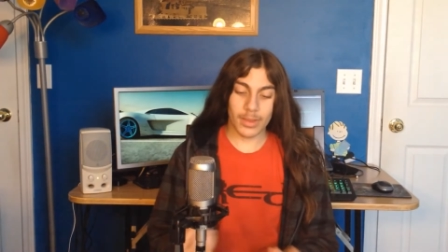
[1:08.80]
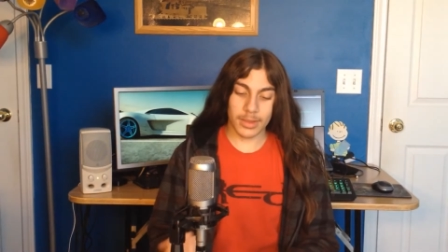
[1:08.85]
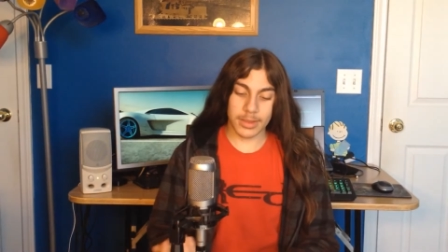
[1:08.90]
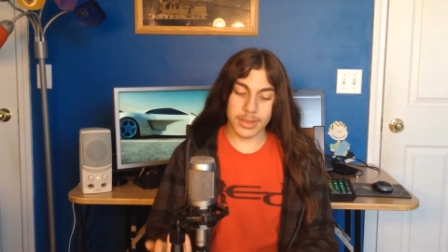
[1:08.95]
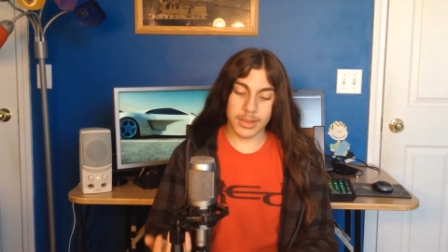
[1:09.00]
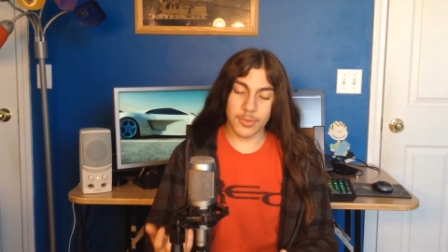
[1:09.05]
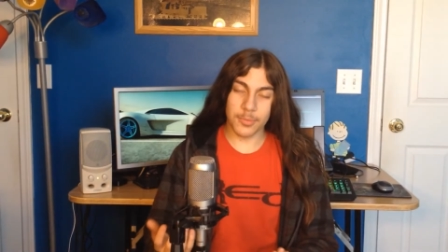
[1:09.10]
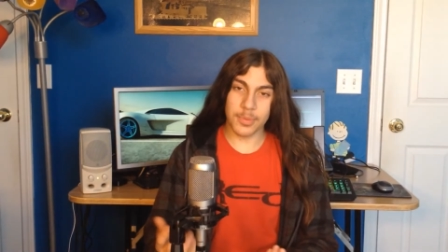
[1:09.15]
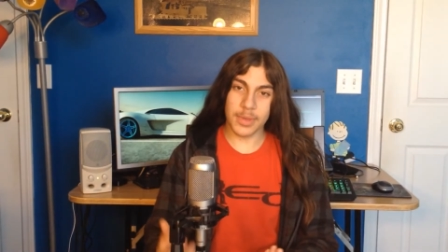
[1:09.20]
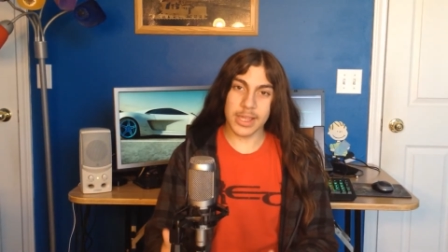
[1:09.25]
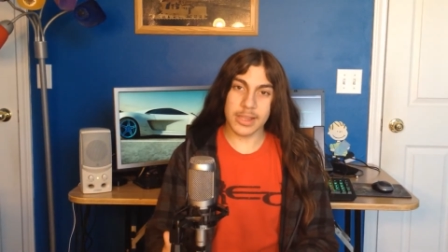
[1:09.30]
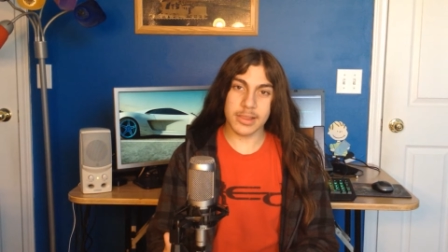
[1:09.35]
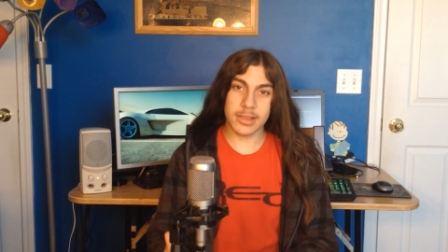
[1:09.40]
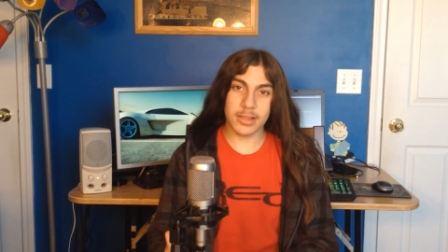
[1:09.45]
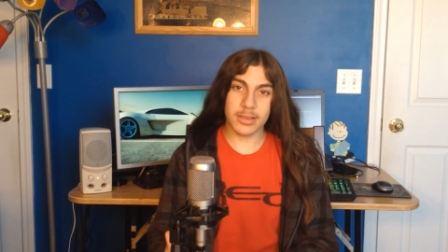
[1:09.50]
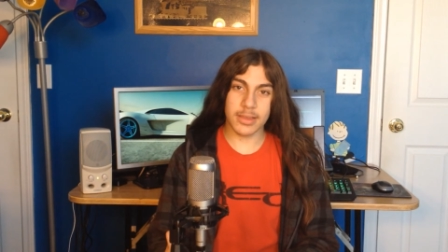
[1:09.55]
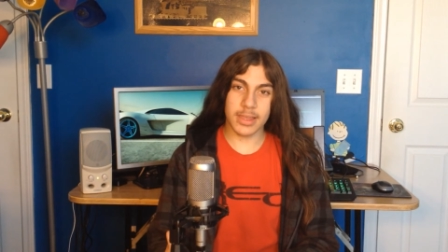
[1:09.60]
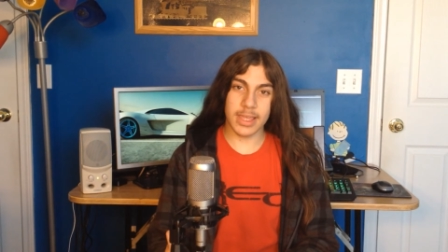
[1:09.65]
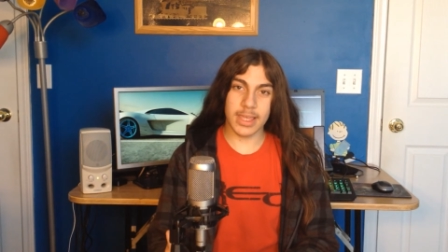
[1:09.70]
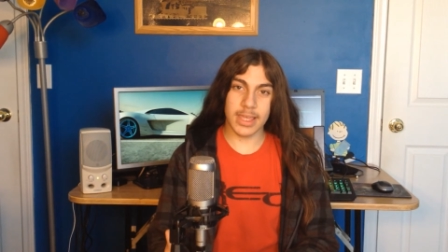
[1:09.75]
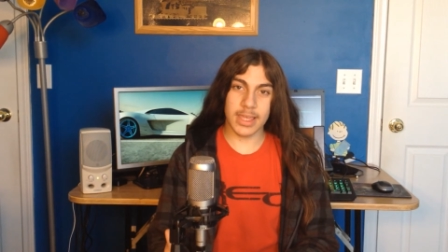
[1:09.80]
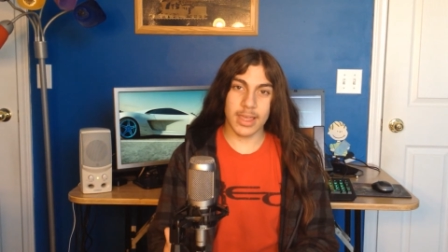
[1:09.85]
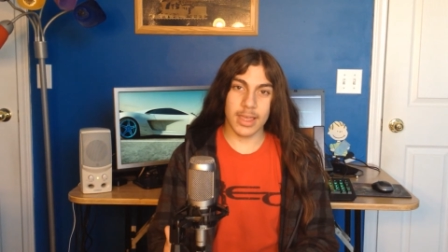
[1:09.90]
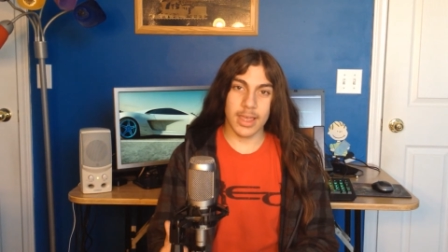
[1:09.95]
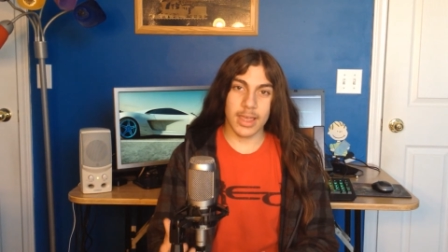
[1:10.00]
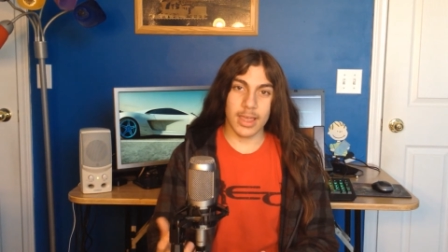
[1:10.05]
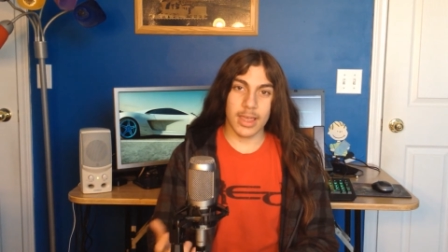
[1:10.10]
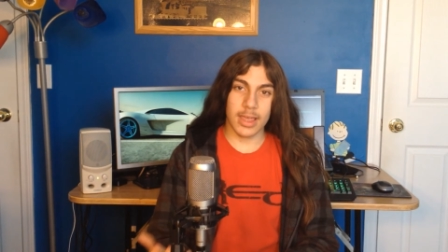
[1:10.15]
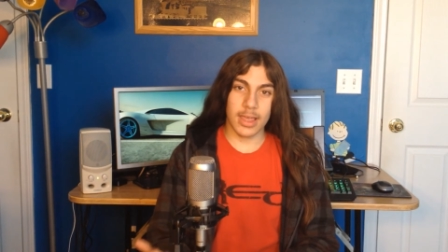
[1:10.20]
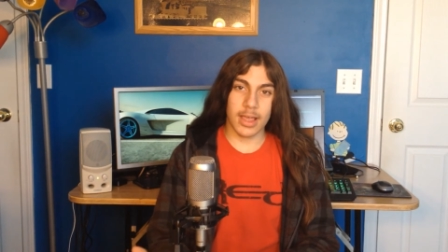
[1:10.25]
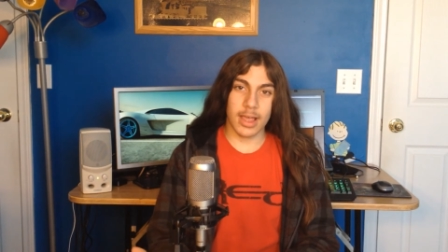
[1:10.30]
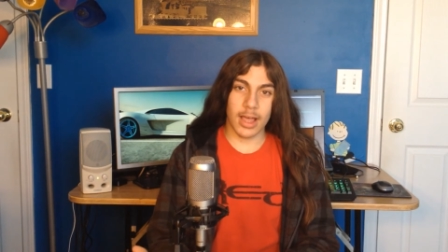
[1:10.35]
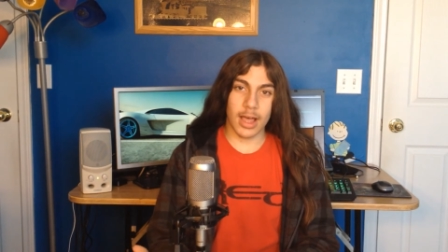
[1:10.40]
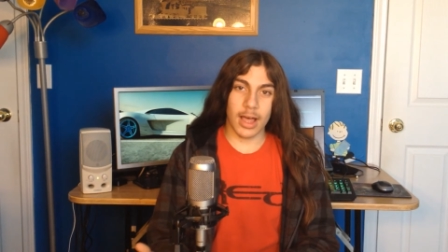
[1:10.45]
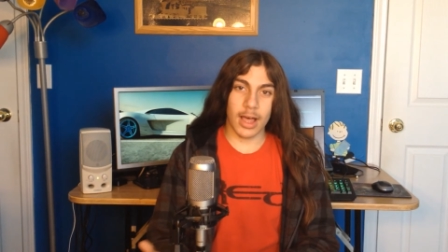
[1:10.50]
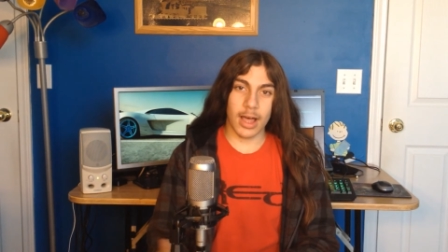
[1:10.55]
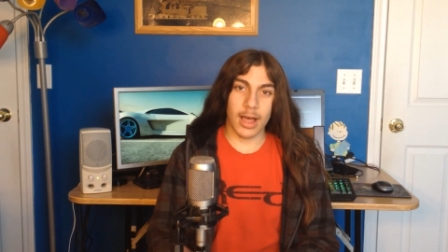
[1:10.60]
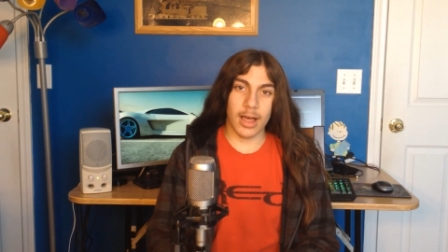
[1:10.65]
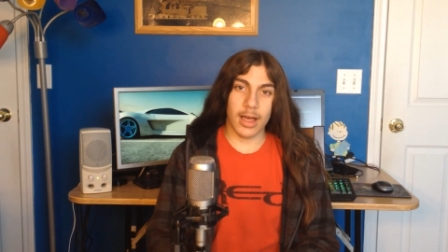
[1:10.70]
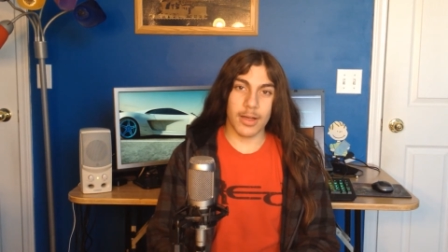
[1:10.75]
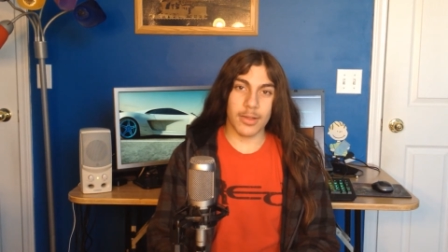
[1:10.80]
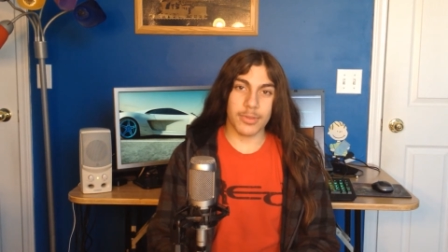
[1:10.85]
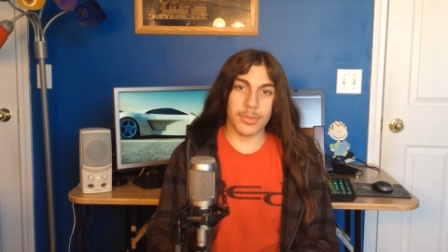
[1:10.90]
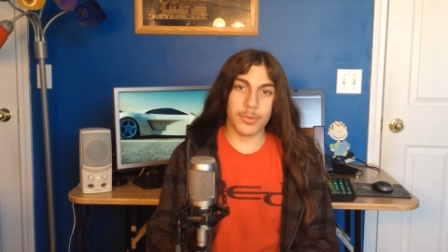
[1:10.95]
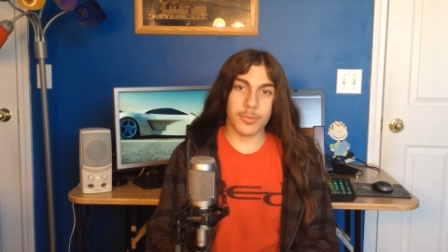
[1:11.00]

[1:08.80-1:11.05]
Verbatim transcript: so basically, uh,